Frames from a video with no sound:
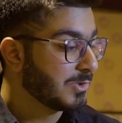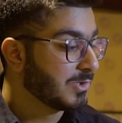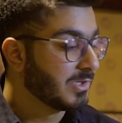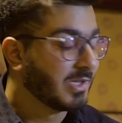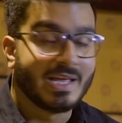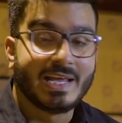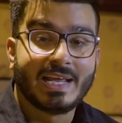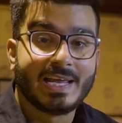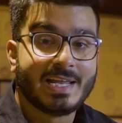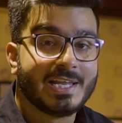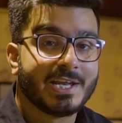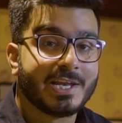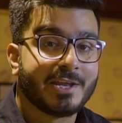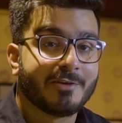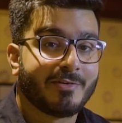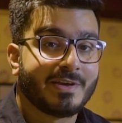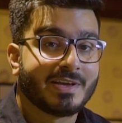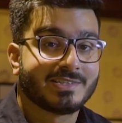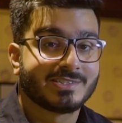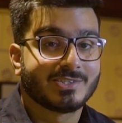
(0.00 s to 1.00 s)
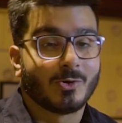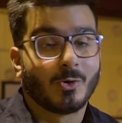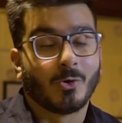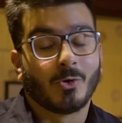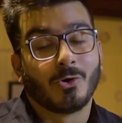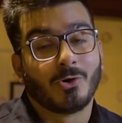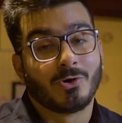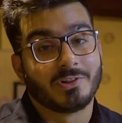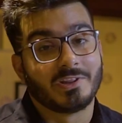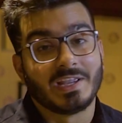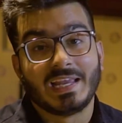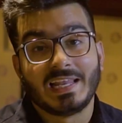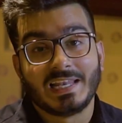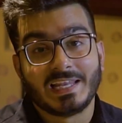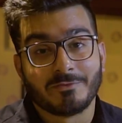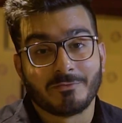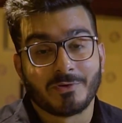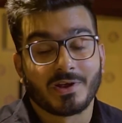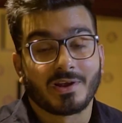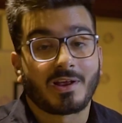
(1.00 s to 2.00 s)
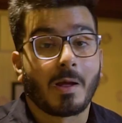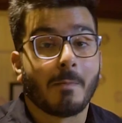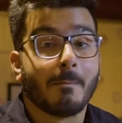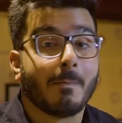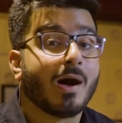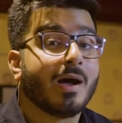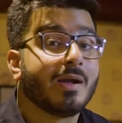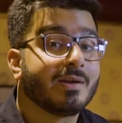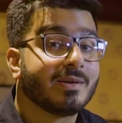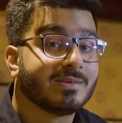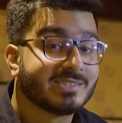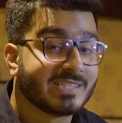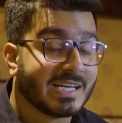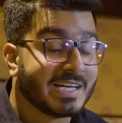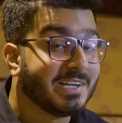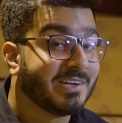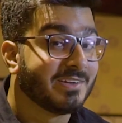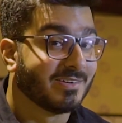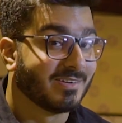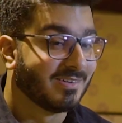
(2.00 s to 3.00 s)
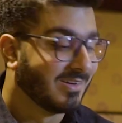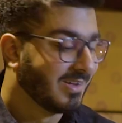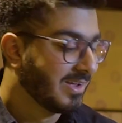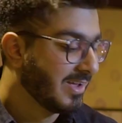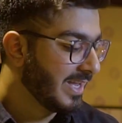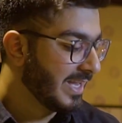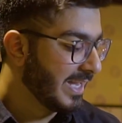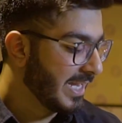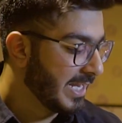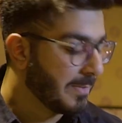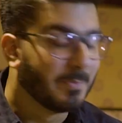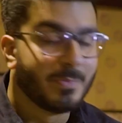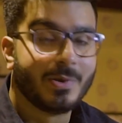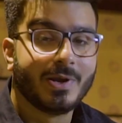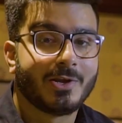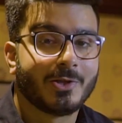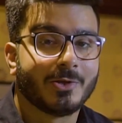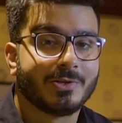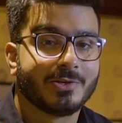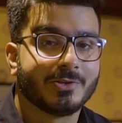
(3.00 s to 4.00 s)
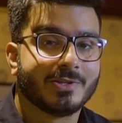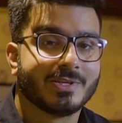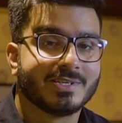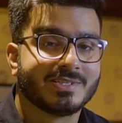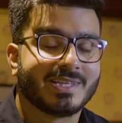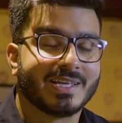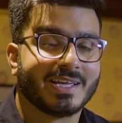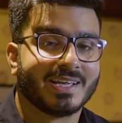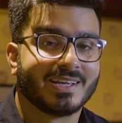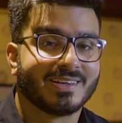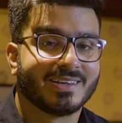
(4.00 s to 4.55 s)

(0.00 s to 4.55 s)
to the Alien FX or the Alienware command center inbuilt onto this thing.